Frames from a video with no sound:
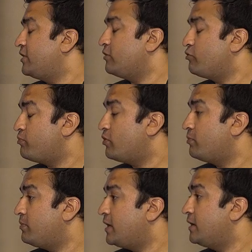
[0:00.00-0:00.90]
A
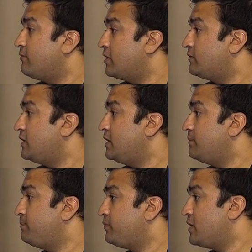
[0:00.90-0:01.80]
report by one of
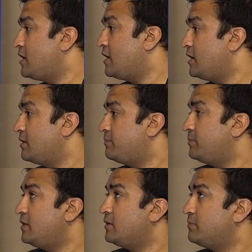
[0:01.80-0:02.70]
the
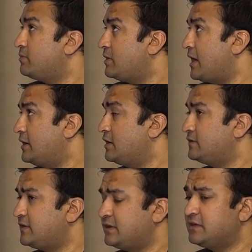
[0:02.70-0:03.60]

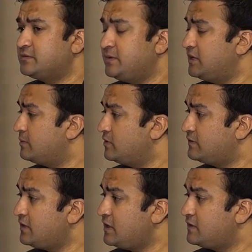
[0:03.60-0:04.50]
analysts, I think it's
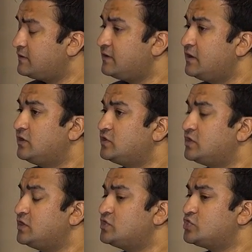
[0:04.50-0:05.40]

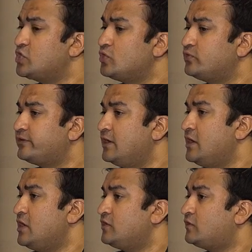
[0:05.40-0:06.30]
PwC, it shows
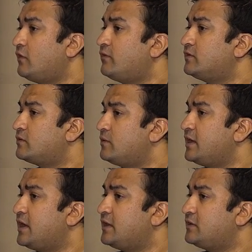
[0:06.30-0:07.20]
software is
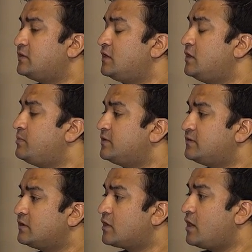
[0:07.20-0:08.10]
growing at a
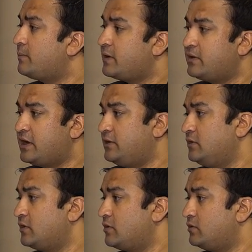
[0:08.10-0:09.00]
30% compound
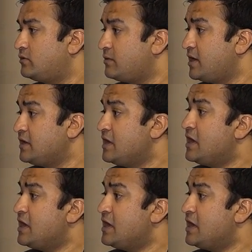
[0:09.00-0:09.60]
annual growth rate,